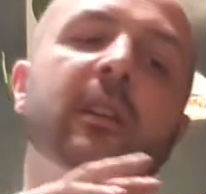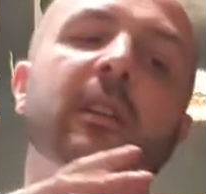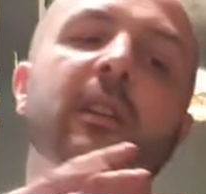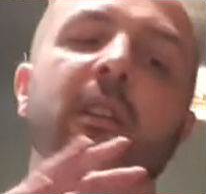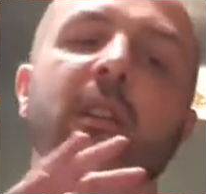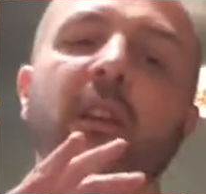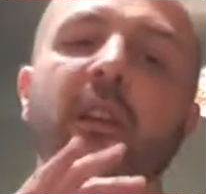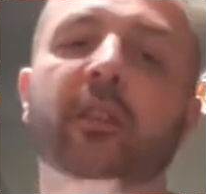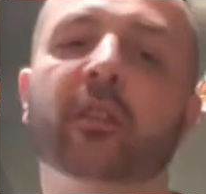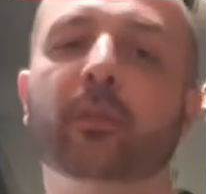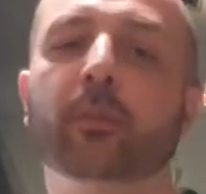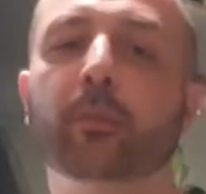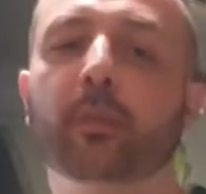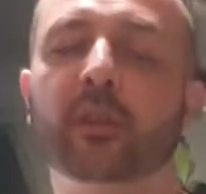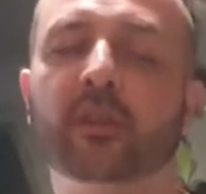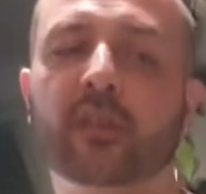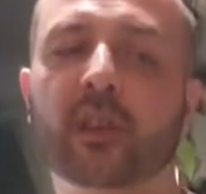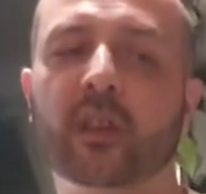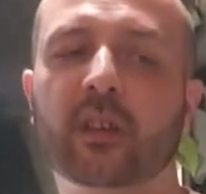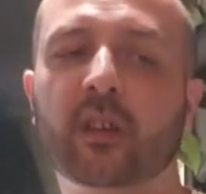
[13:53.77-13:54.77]
this
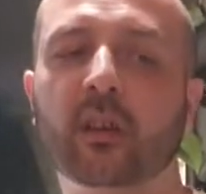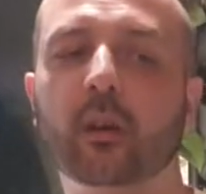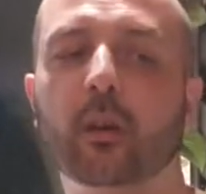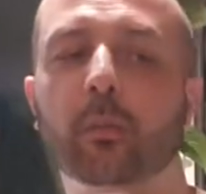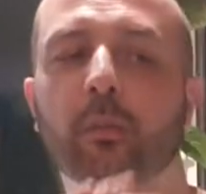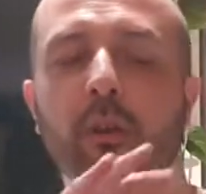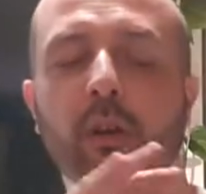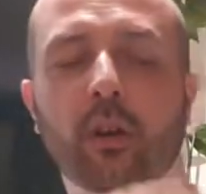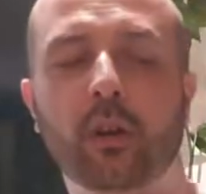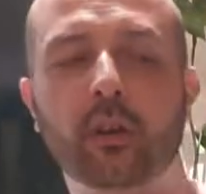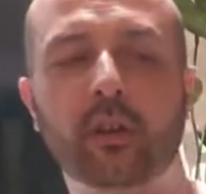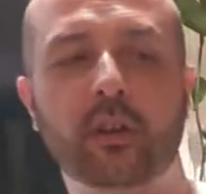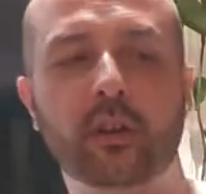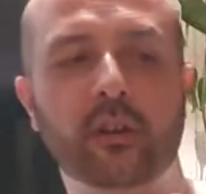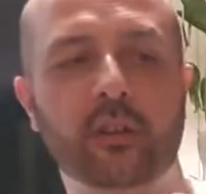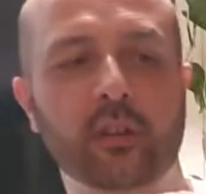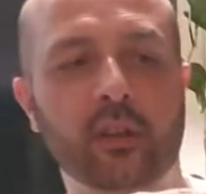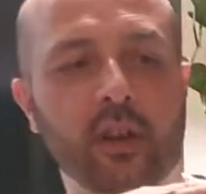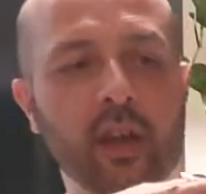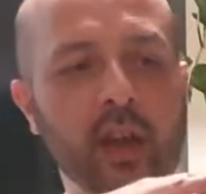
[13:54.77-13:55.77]
particular plant is
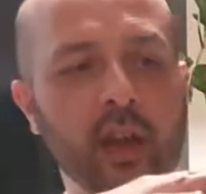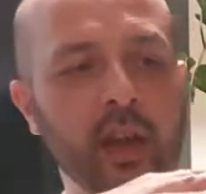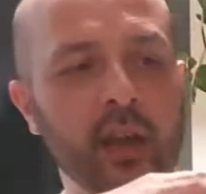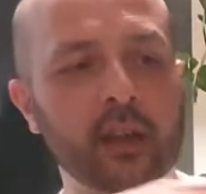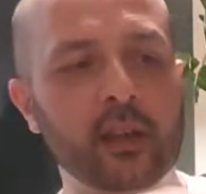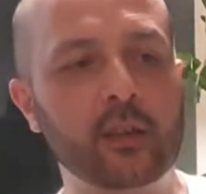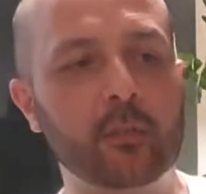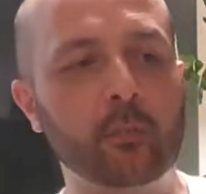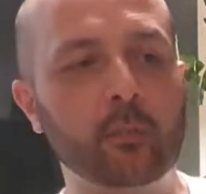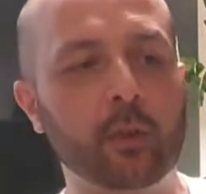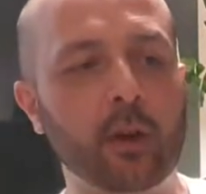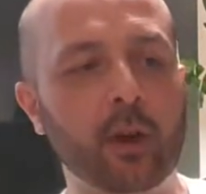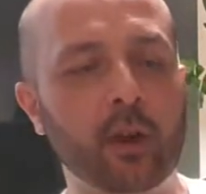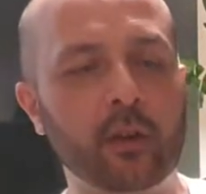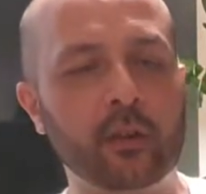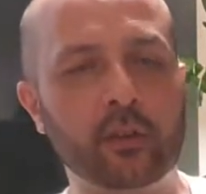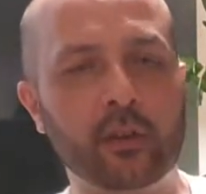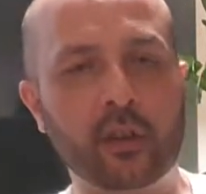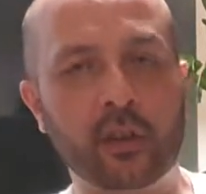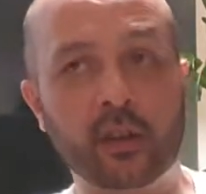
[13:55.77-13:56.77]
in a hanging
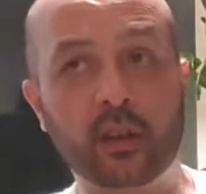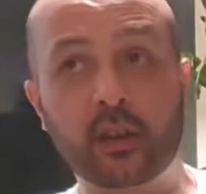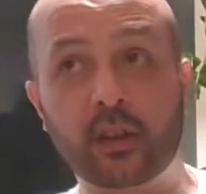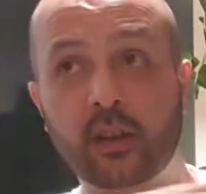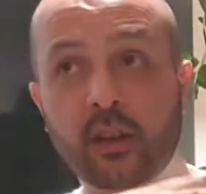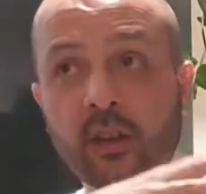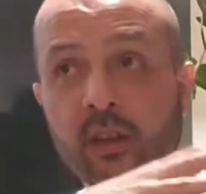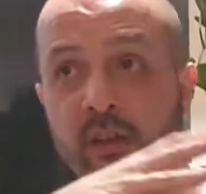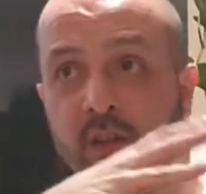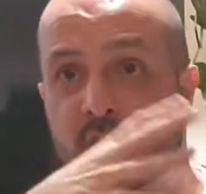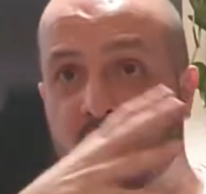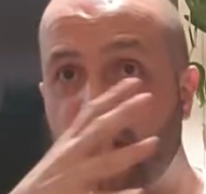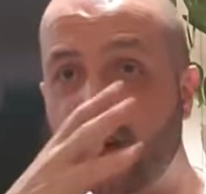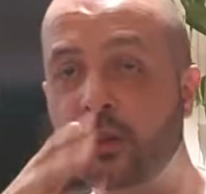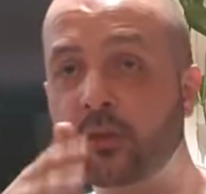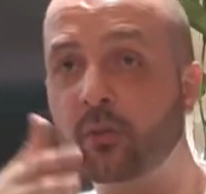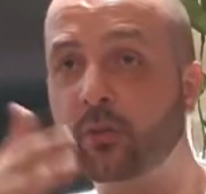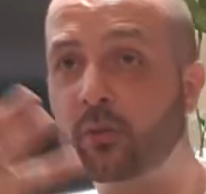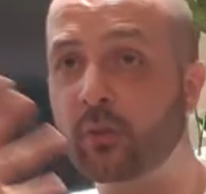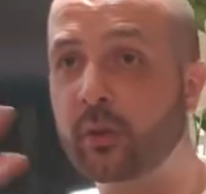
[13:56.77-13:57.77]
basket in
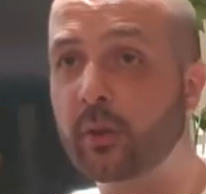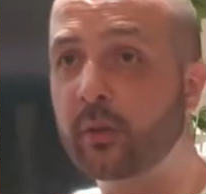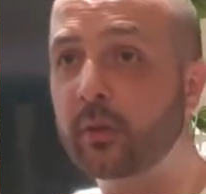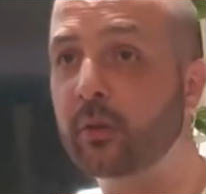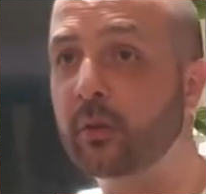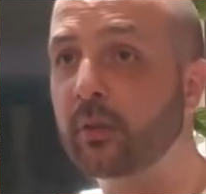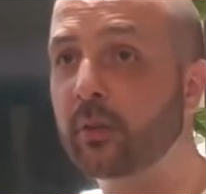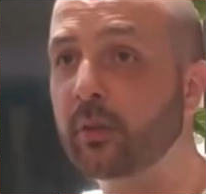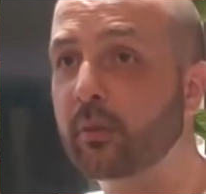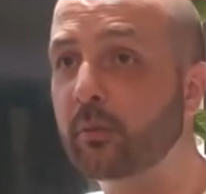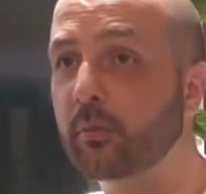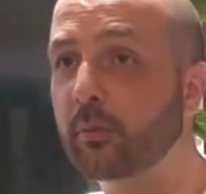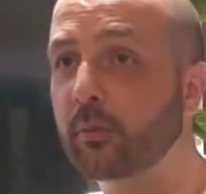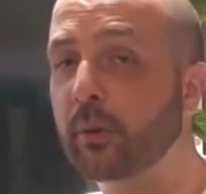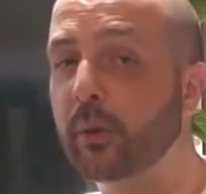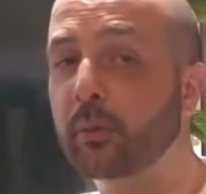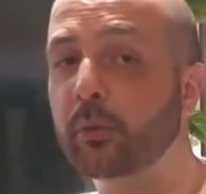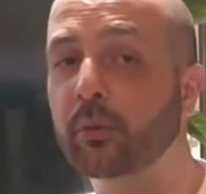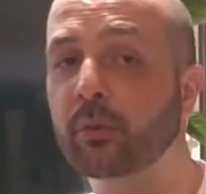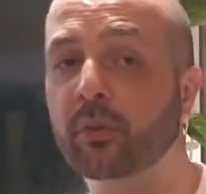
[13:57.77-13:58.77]
general in
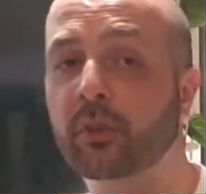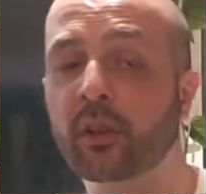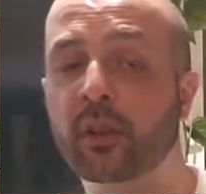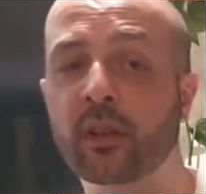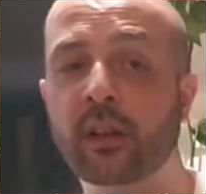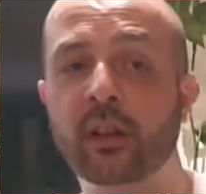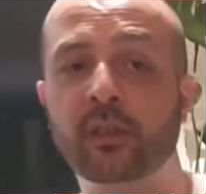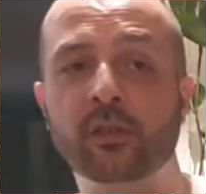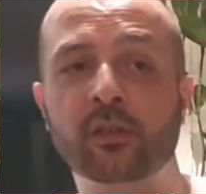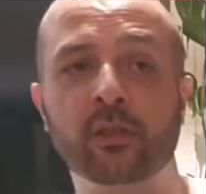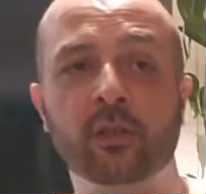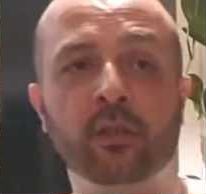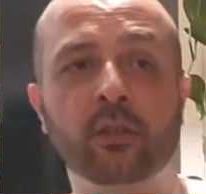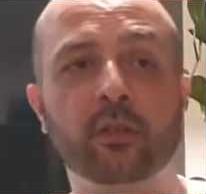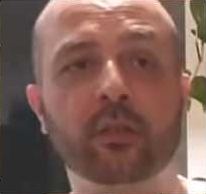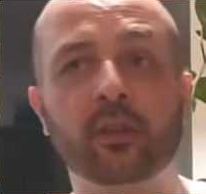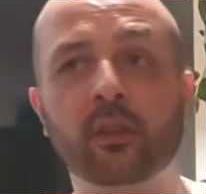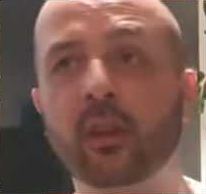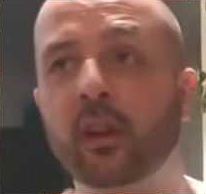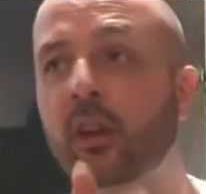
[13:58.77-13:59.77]
people's
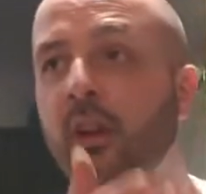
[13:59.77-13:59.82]
collections,